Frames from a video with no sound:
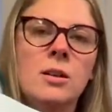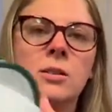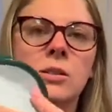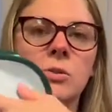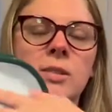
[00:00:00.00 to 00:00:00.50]

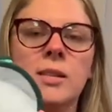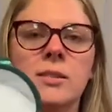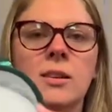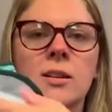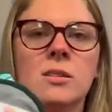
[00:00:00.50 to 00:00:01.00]
so it's nice
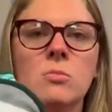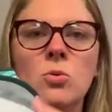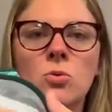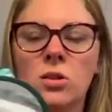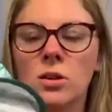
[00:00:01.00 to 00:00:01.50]
and like
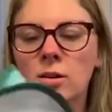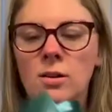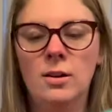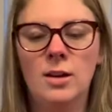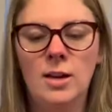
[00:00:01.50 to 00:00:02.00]
smooth.
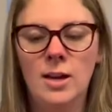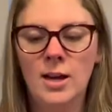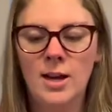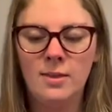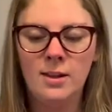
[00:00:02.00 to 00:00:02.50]

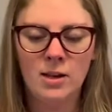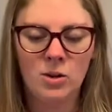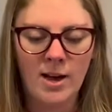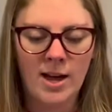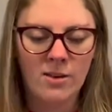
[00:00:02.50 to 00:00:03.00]
And then
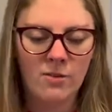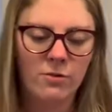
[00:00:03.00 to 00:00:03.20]
you have